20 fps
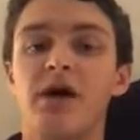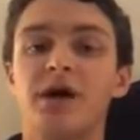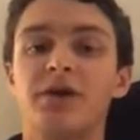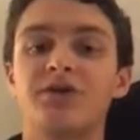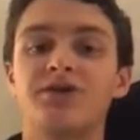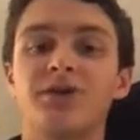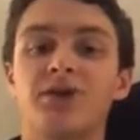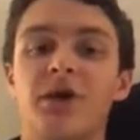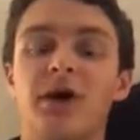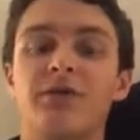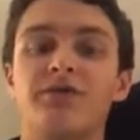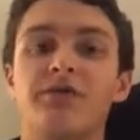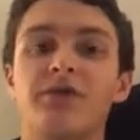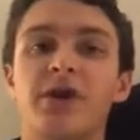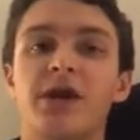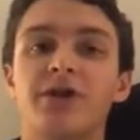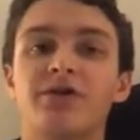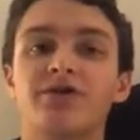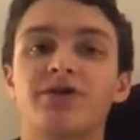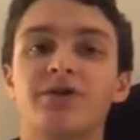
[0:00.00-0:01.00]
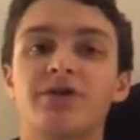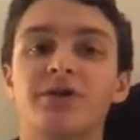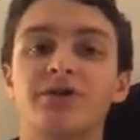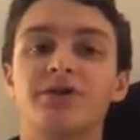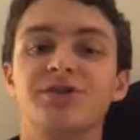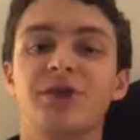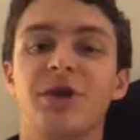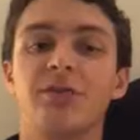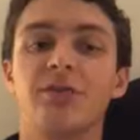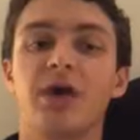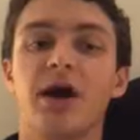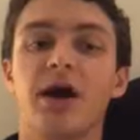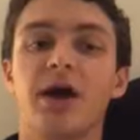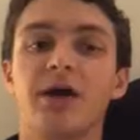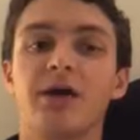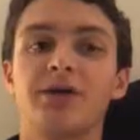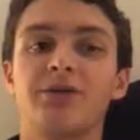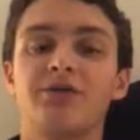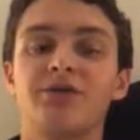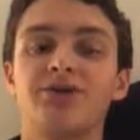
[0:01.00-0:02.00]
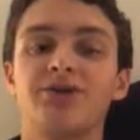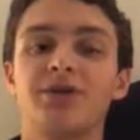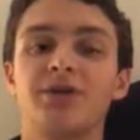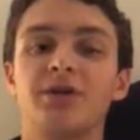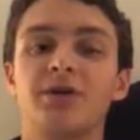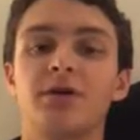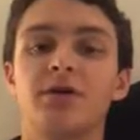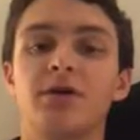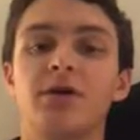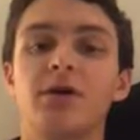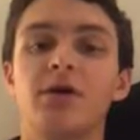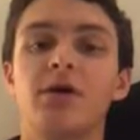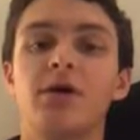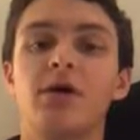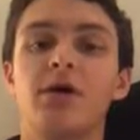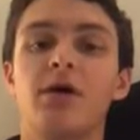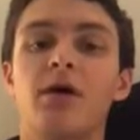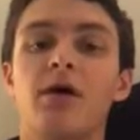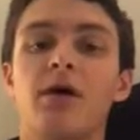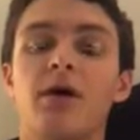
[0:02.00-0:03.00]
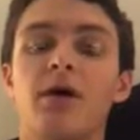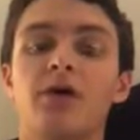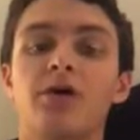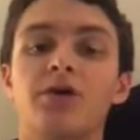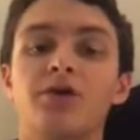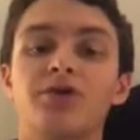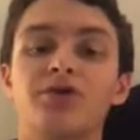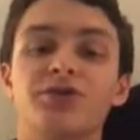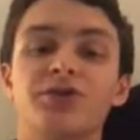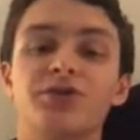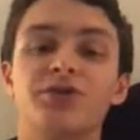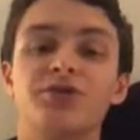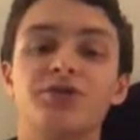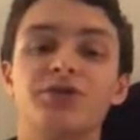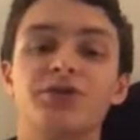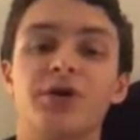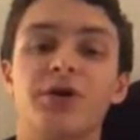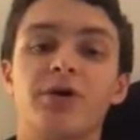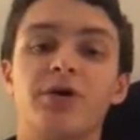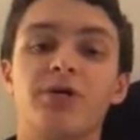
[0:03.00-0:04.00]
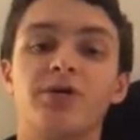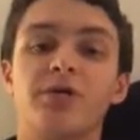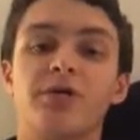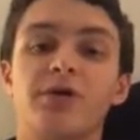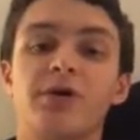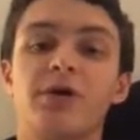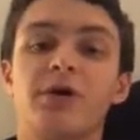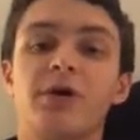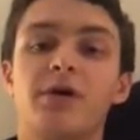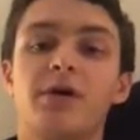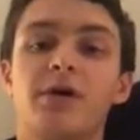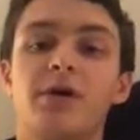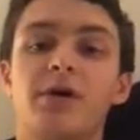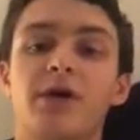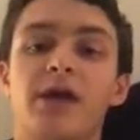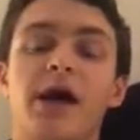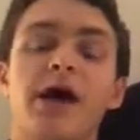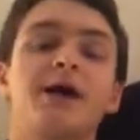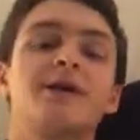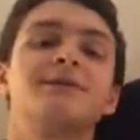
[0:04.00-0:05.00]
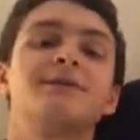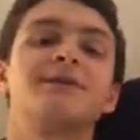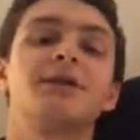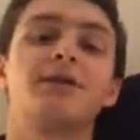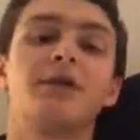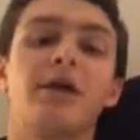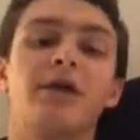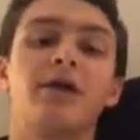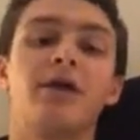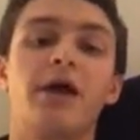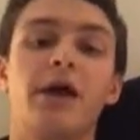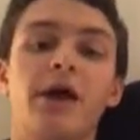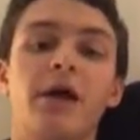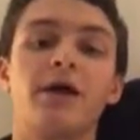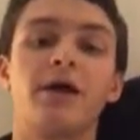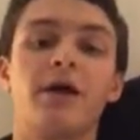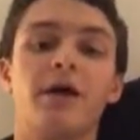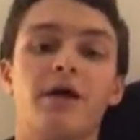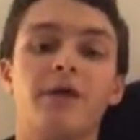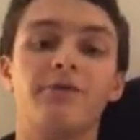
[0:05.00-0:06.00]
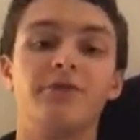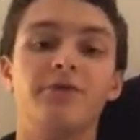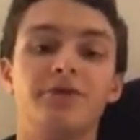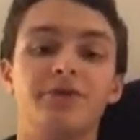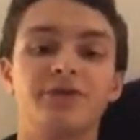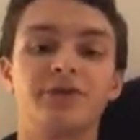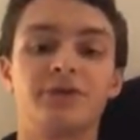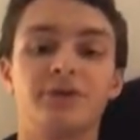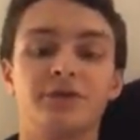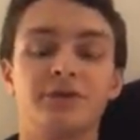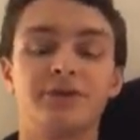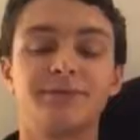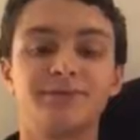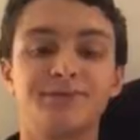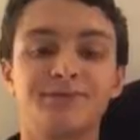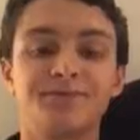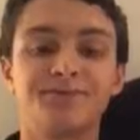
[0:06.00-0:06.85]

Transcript: And so after Hester ends up dying, on her tombstone, it has the letter A, obviously.